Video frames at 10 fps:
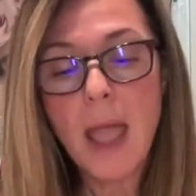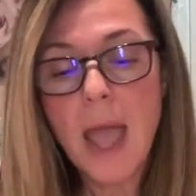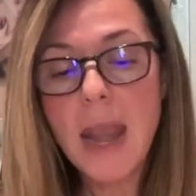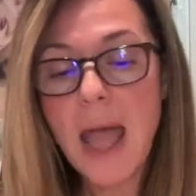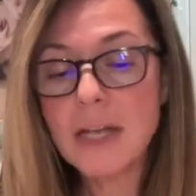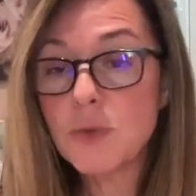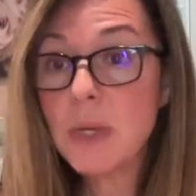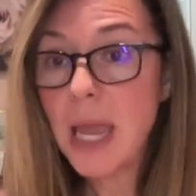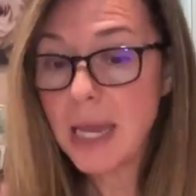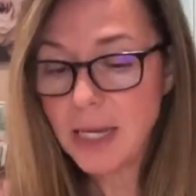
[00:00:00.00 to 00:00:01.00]
And as
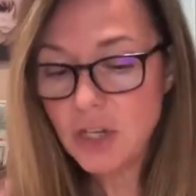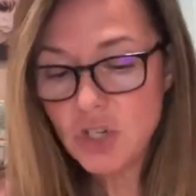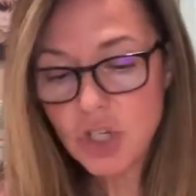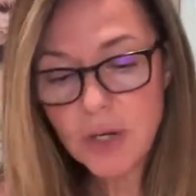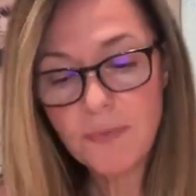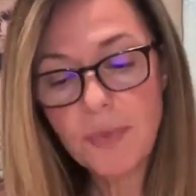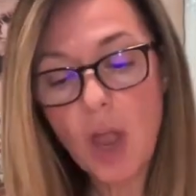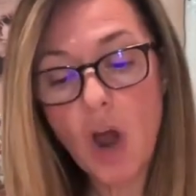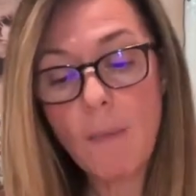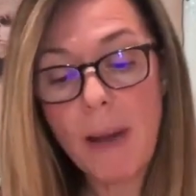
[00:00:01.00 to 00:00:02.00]
we age,
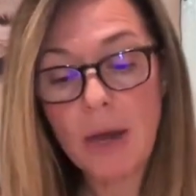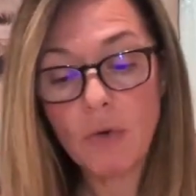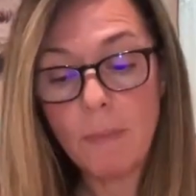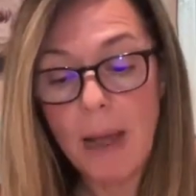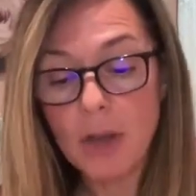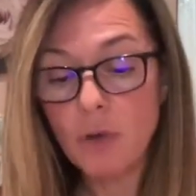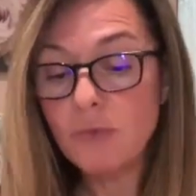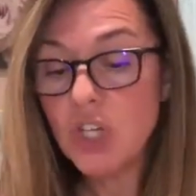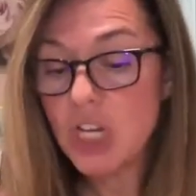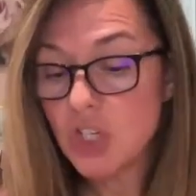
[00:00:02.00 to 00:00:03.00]
our microbiome
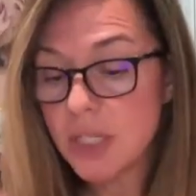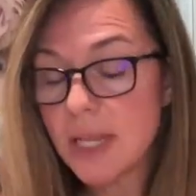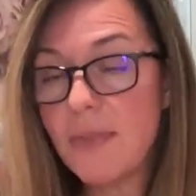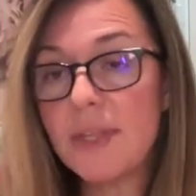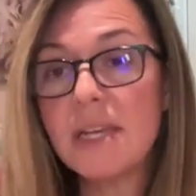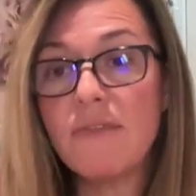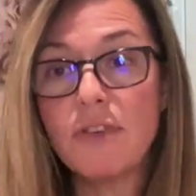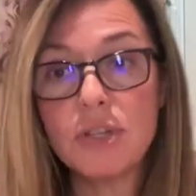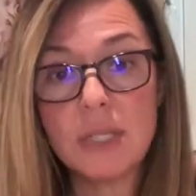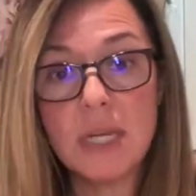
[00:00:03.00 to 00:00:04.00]
changes and the
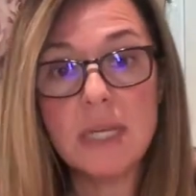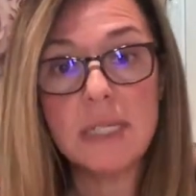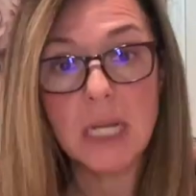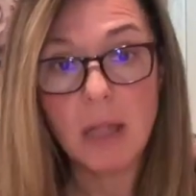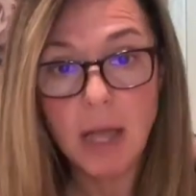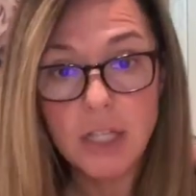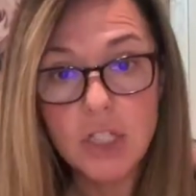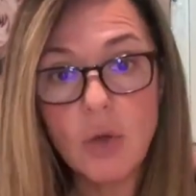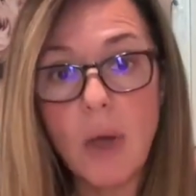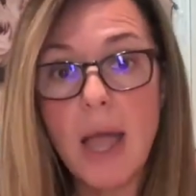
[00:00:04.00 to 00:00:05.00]
diversity declines.
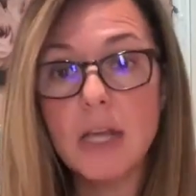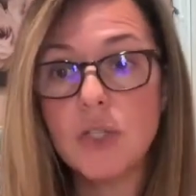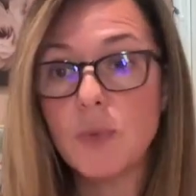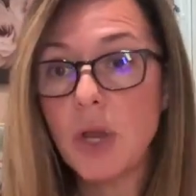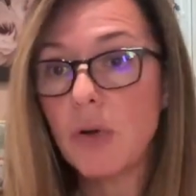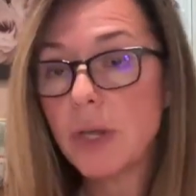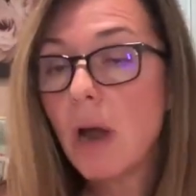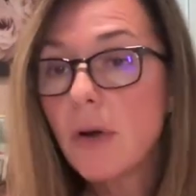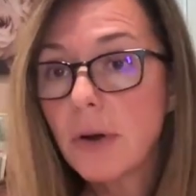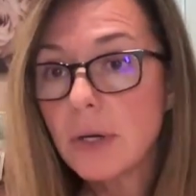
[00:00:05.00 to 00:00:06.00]
So as we are
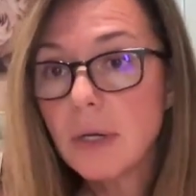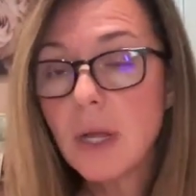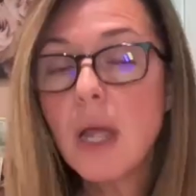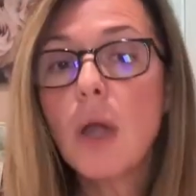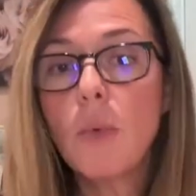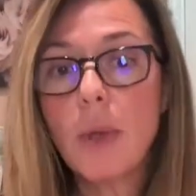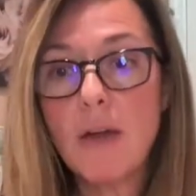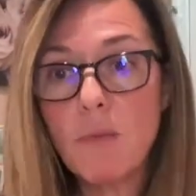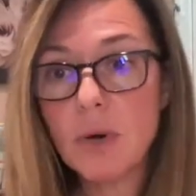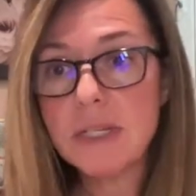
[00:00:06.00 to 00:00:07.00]
younger, we
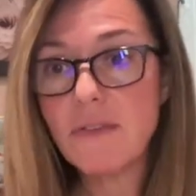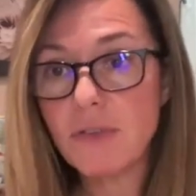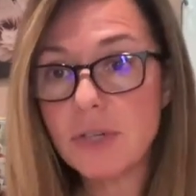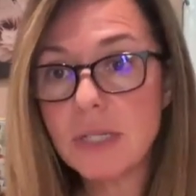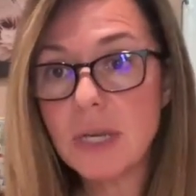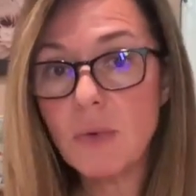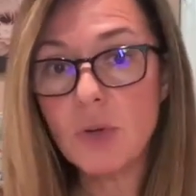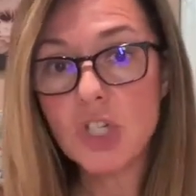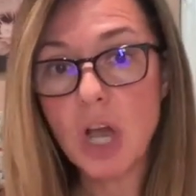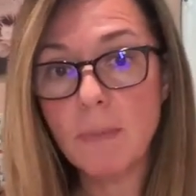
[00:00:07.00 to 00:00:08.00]
have more diversity,
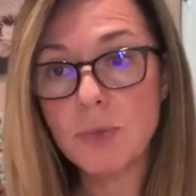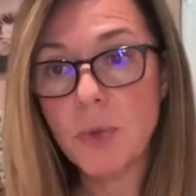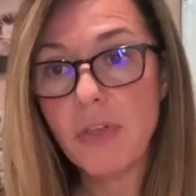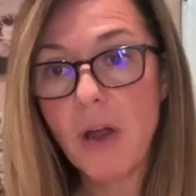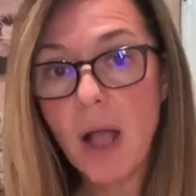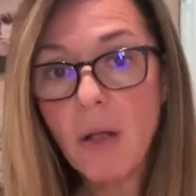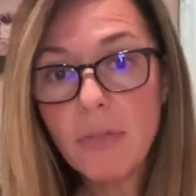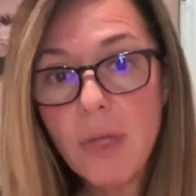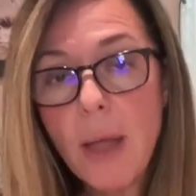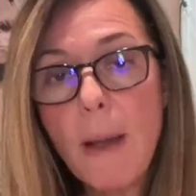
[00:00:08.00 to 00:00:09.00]
which helps with our
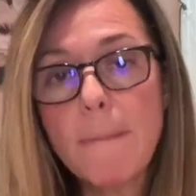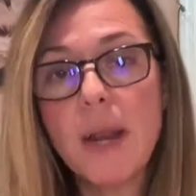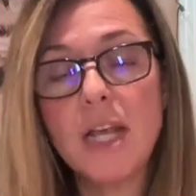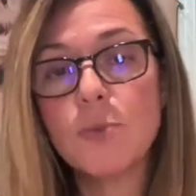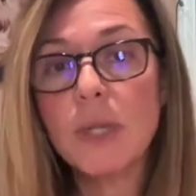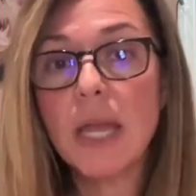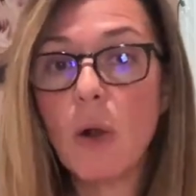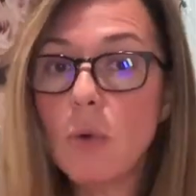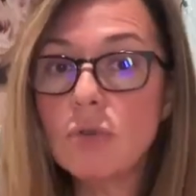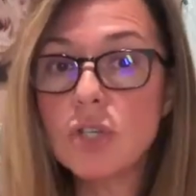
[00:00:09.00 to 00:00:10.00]
health. But as we get
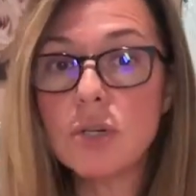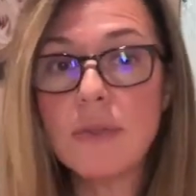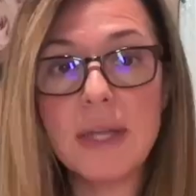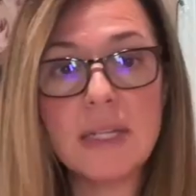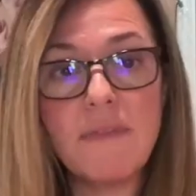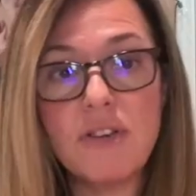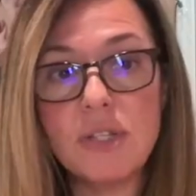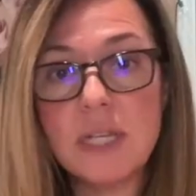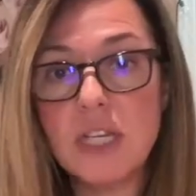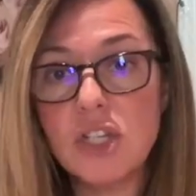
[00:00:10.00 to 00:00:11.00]
older, that
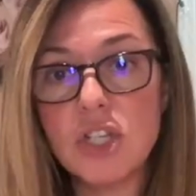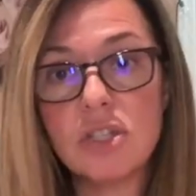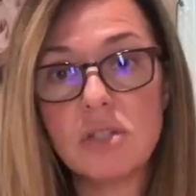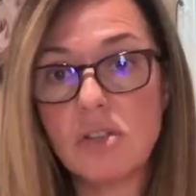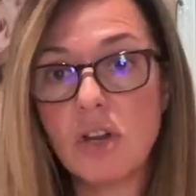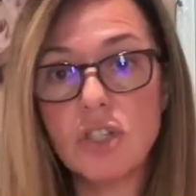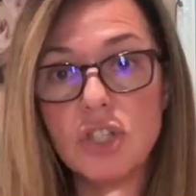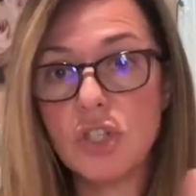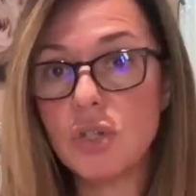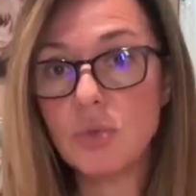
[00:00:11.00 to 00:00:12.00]
diversity just
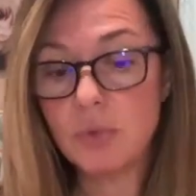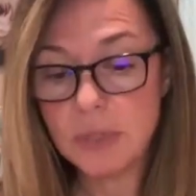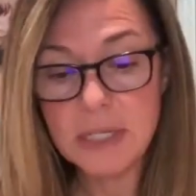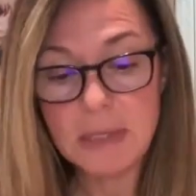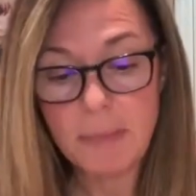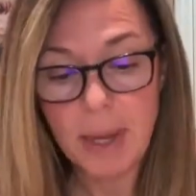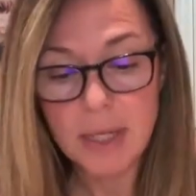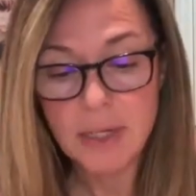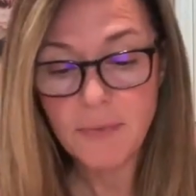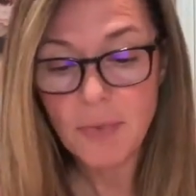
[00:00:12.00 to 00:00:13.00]
starts to dissipate.